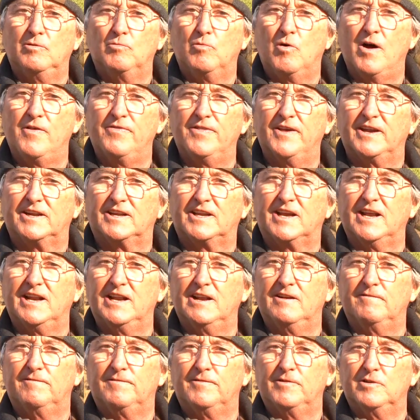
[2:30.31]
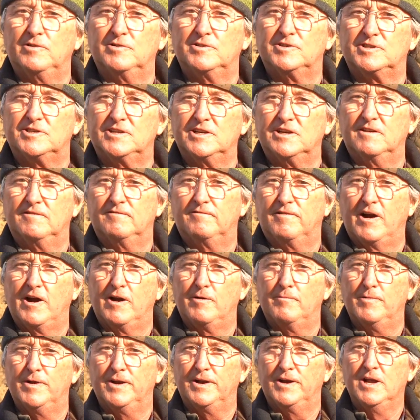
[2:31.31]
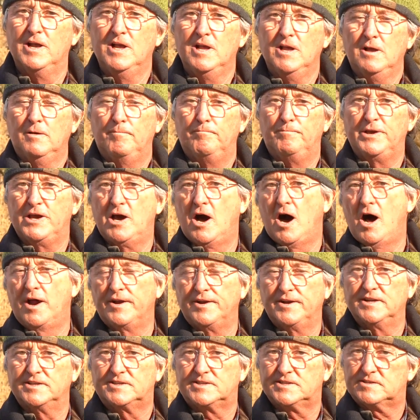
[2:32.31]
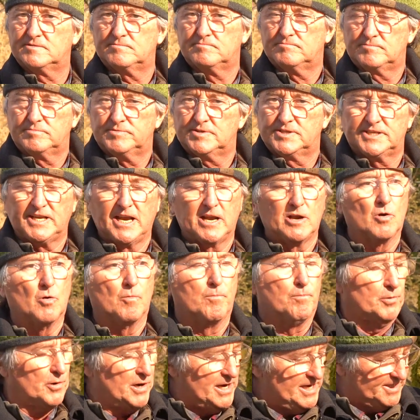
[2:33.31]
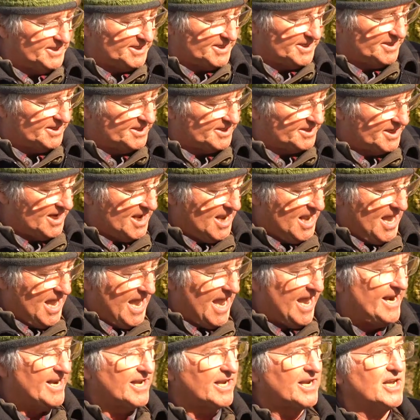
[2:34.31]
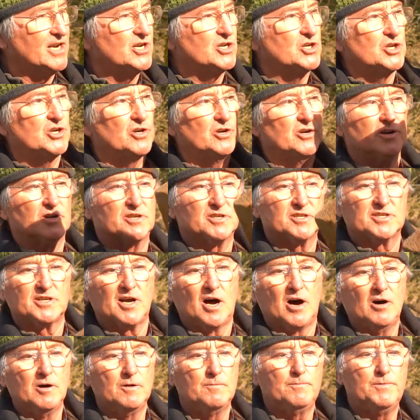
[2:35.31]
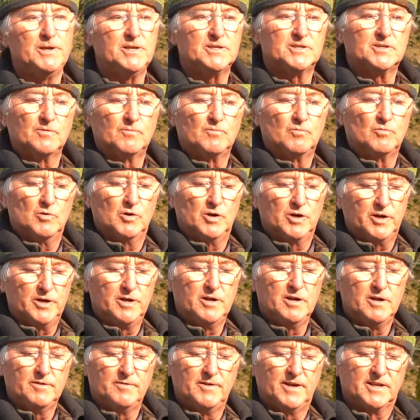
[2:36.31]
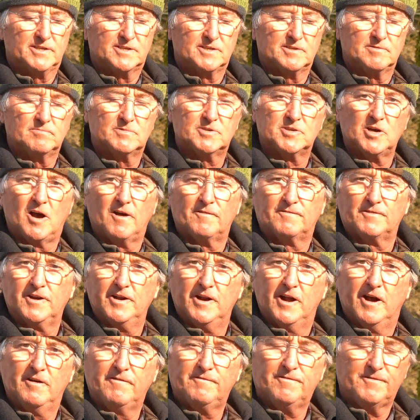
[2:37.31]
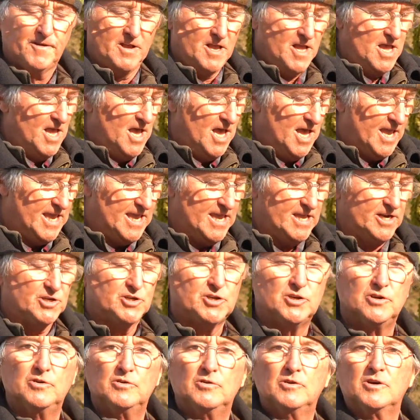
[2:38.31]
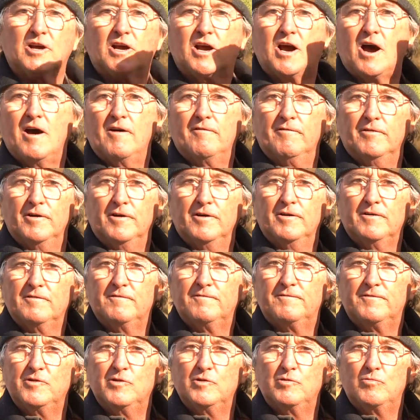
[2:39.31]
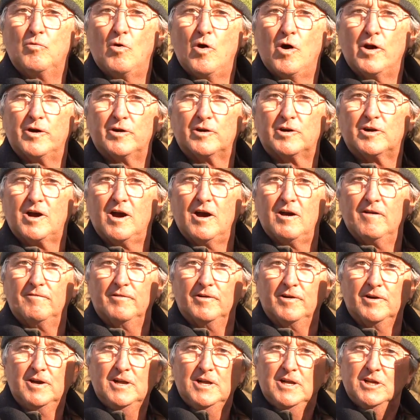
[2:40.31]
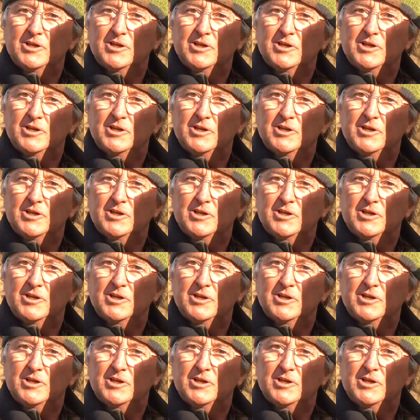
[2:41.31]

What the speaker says: one that can influence the environment beyond its single presence, and it can turn a solid piece of wood that's soft enough into cover, food, water, cover.